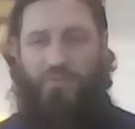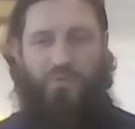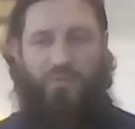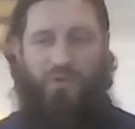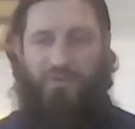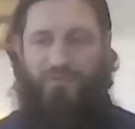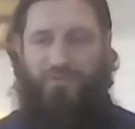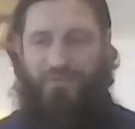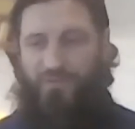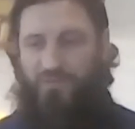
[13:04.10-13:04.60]
if you
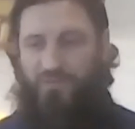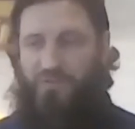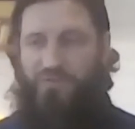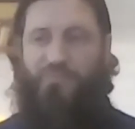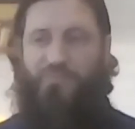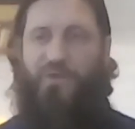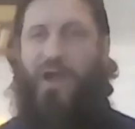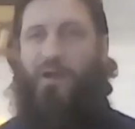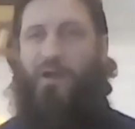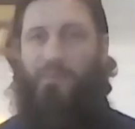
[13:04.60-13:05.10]
want to, you
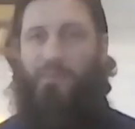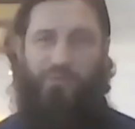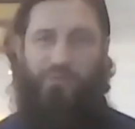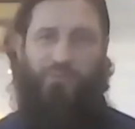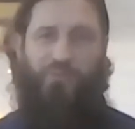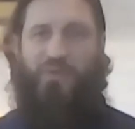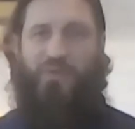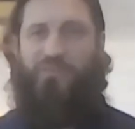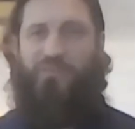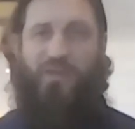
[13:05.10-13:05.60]
fire up
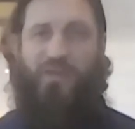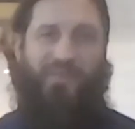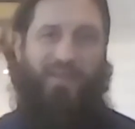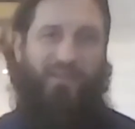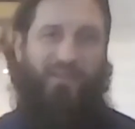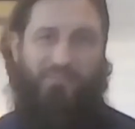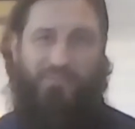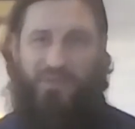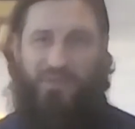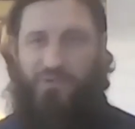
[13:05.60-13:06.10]
those
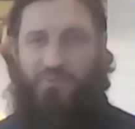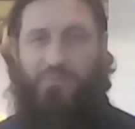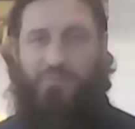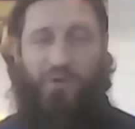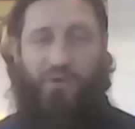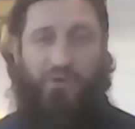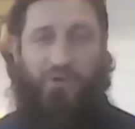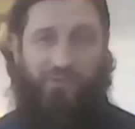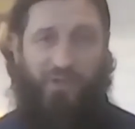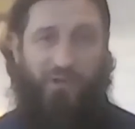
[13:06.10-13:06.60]
25,000 BTU
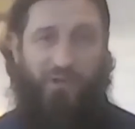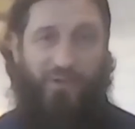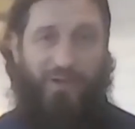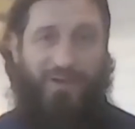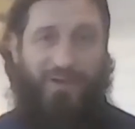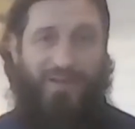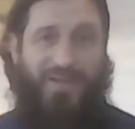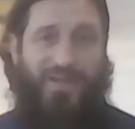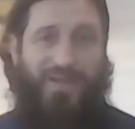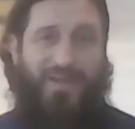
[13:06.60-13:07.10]
burners under
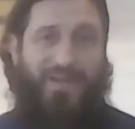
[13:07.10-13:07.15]
it.